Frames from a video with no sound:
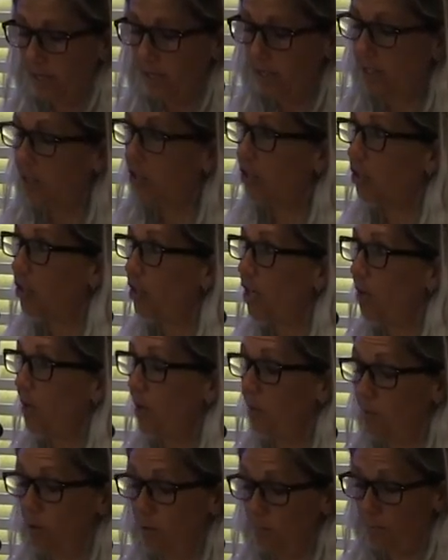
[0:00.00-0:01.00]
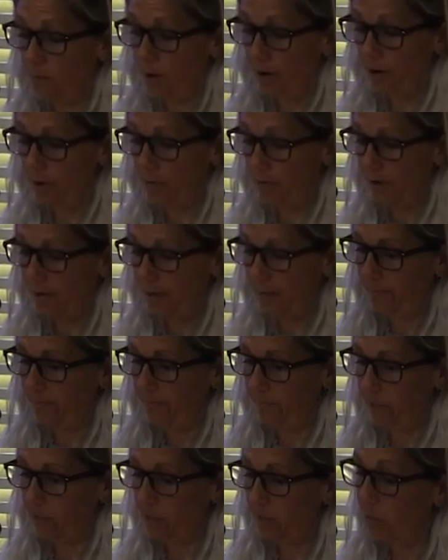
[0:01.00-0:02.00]
such as Knowing Mob
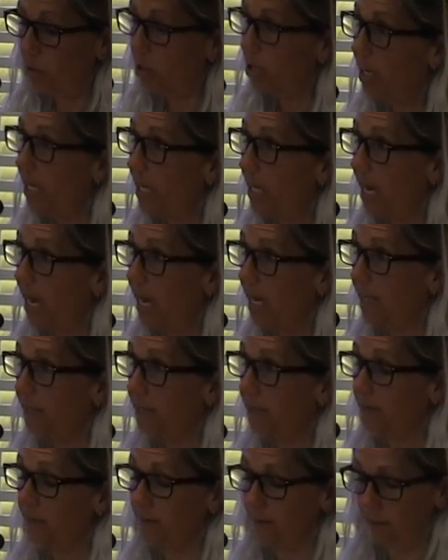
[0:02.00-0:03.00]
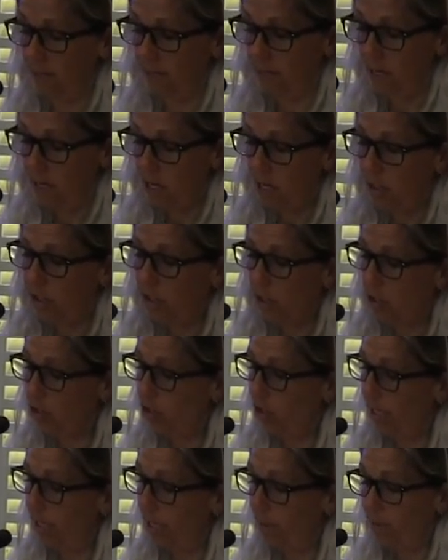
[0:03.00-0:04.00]
program, community garden,
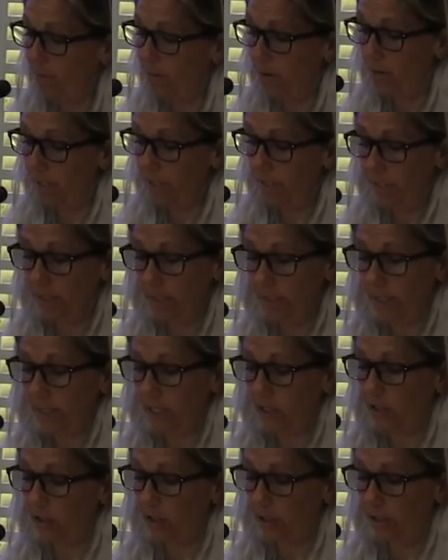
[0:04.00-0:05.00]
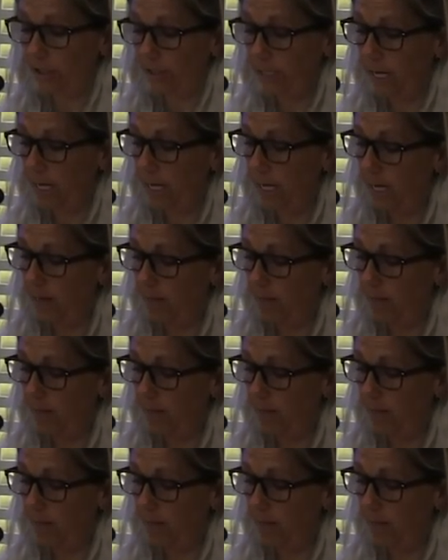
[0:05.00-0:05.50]
social enterprises such as